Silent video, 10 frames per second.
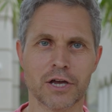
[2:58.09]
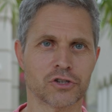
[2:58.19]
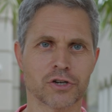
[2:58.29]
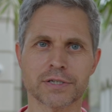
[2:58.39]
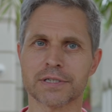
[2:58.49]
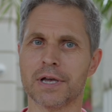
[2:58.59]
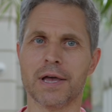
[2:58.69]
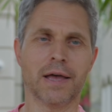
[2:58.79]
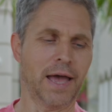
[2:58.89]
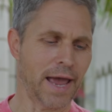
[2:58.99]
Just
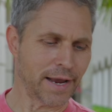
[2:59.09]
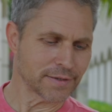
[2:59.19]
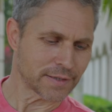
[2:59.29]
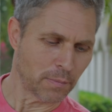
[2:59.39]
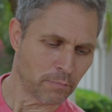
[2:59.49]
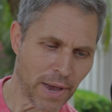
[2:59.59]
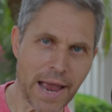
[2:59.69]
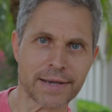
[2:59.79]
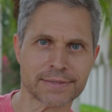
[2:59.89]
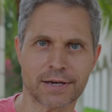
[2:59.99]
hang some bags